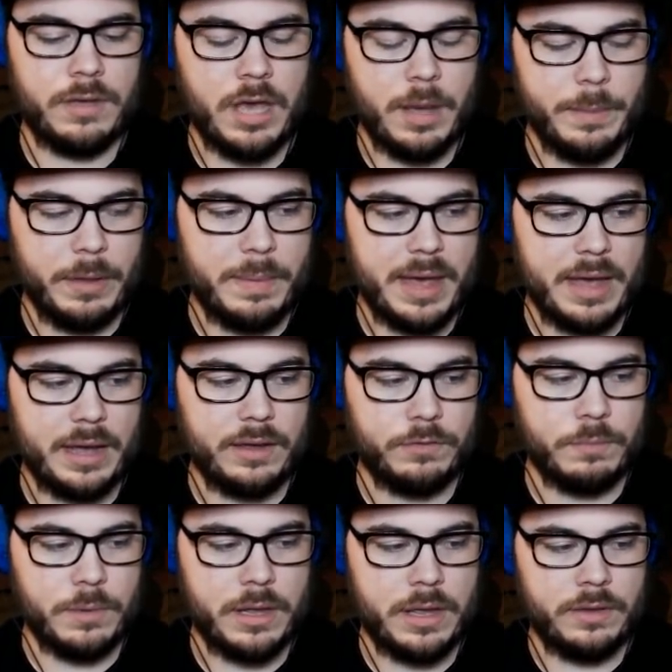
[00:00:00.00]
coming back
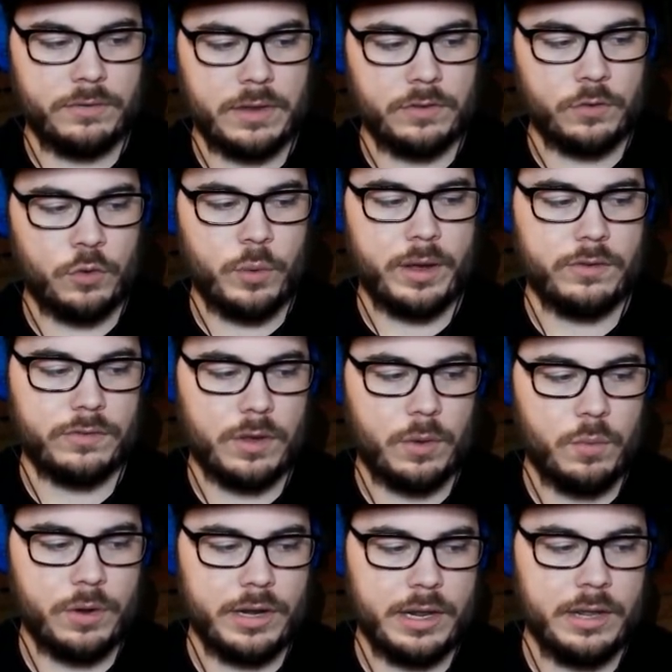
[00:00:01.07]
as, as, as quick as I
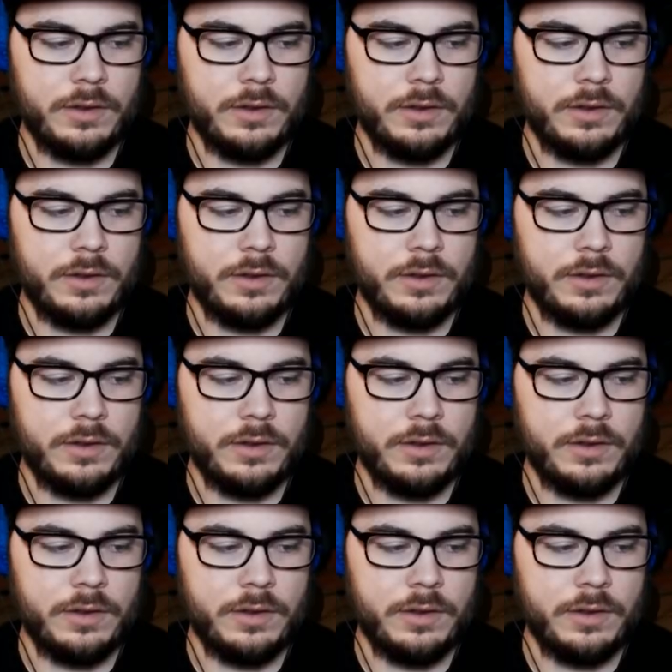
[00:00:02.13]
want it.